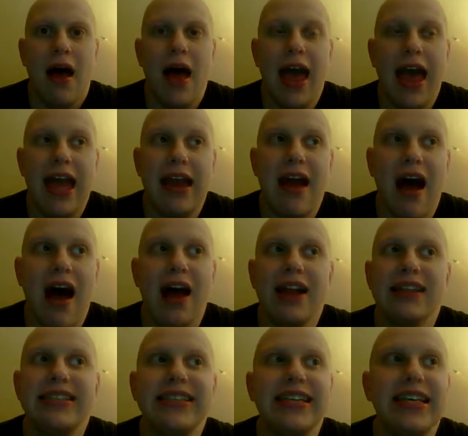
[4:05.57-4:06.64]
And
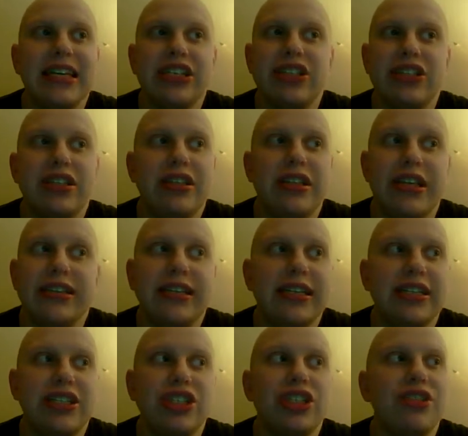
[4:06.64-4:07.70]
honestly, this this
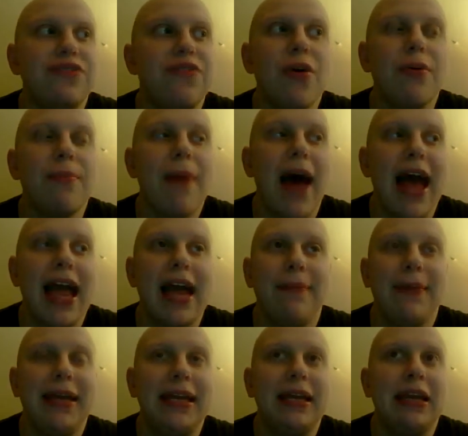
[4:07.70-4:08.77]
has just flown by. I
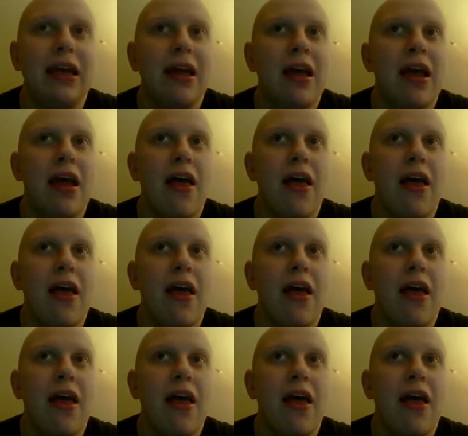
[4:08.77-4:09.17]
mean,